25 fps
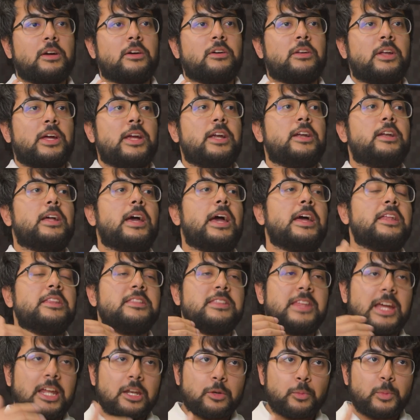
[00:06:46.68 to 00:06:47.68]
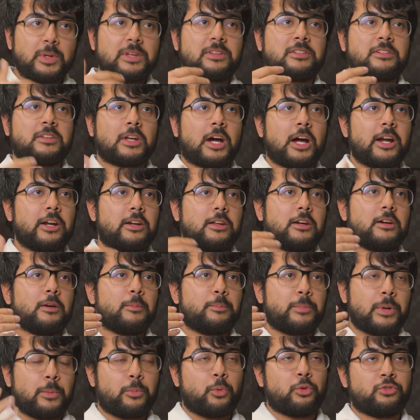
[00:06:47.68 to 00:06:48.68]
Right, and then we start
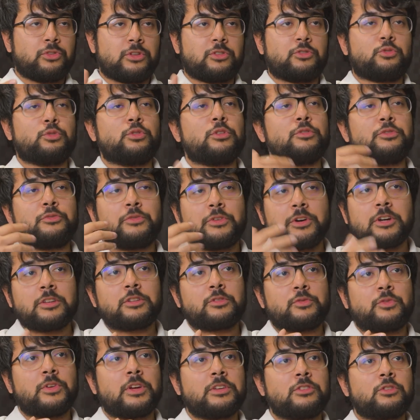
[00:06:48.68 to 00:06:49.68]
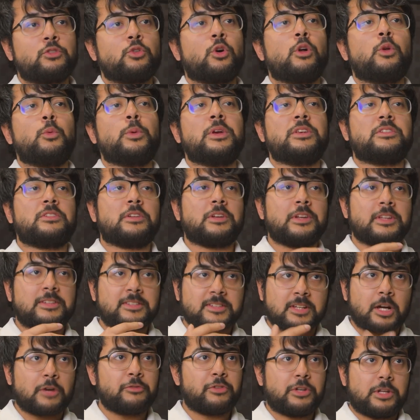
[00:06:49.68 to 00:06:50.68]
proposing. So the first phase is always
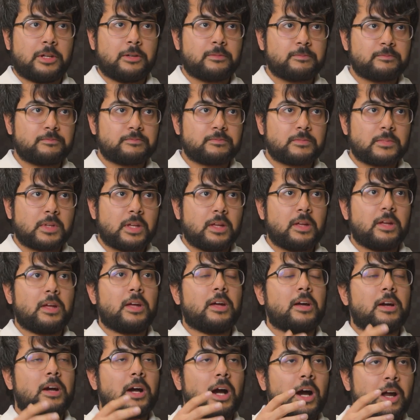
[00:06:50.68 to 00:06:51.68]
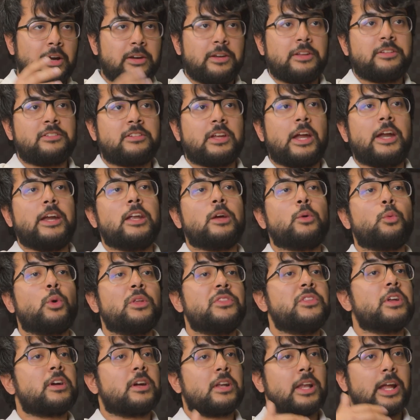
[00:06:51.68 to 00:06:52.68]
discovery, understanding
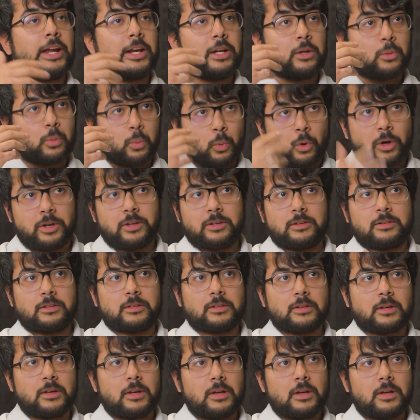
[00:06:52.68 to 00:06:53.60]
what the client wants.